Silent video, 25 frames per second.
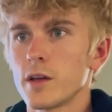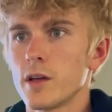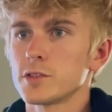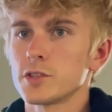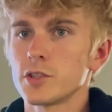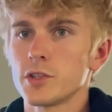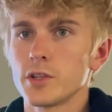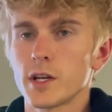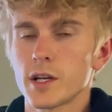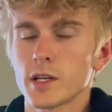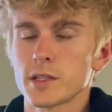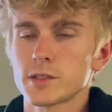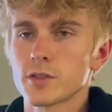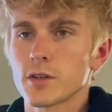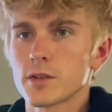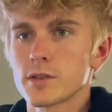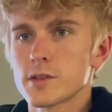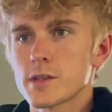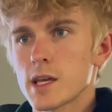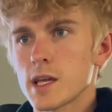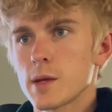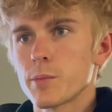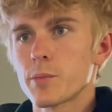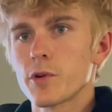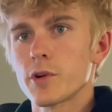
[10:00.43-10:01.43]
So you gotta start
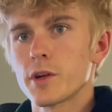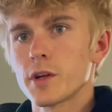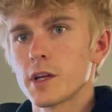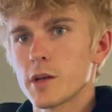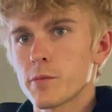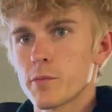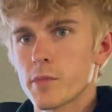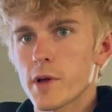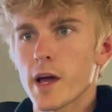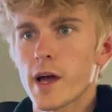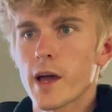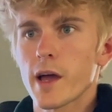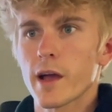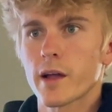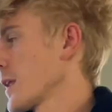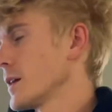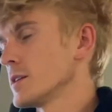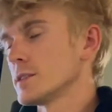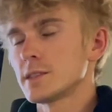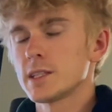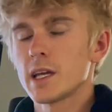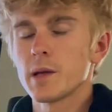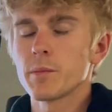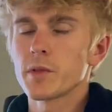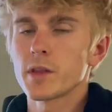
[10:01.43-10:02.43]
tapering it back. And
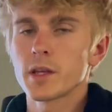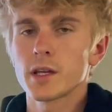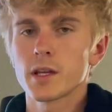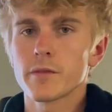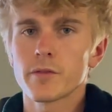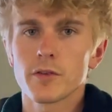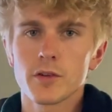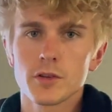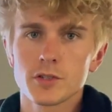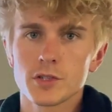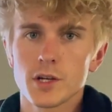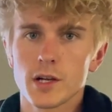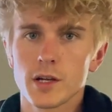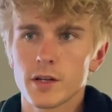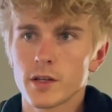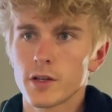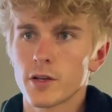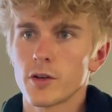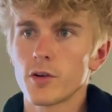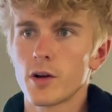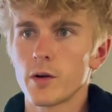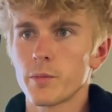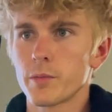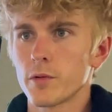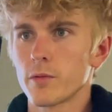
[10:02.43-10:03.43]
same thing if you're trying to go up